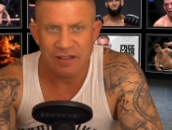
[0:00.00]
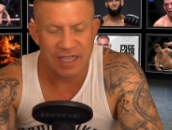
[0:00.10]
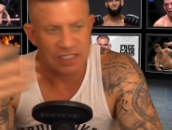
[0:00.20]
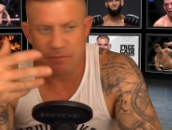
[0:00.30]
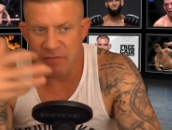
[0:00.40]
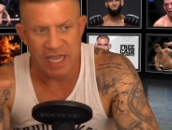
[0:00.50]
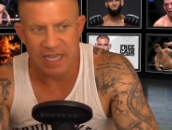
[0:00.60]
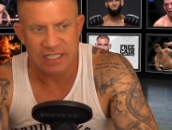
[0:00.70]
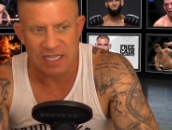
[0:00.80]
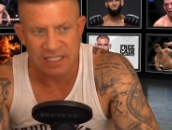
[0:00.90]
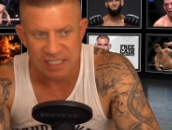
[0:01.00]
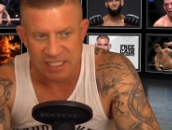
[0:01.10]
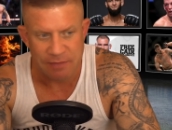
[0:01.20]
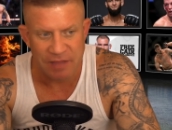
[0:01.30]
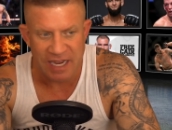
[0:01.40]
Like to me, it doesn't
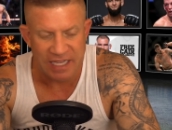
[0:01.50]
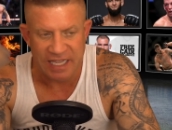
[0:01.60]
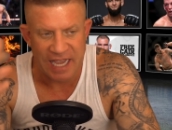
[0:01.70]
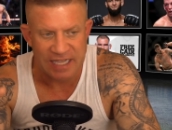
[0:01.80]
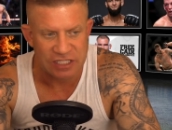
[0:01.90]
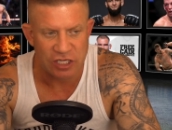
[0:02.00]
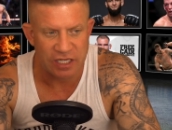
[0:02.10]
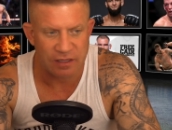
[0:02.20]
seem like he has.